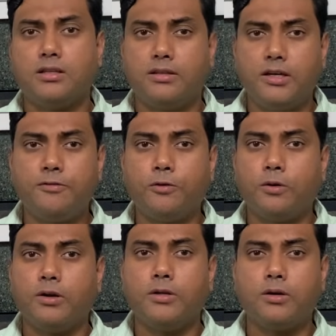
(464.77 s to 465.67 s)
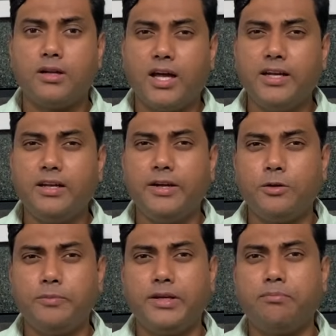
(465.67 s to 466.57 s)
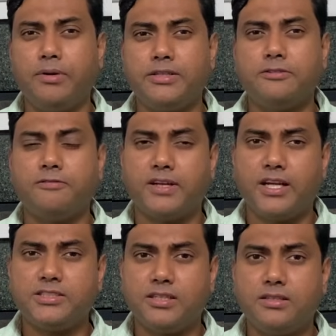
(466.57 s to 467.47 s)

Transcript: Therefore, you are likely to make better financial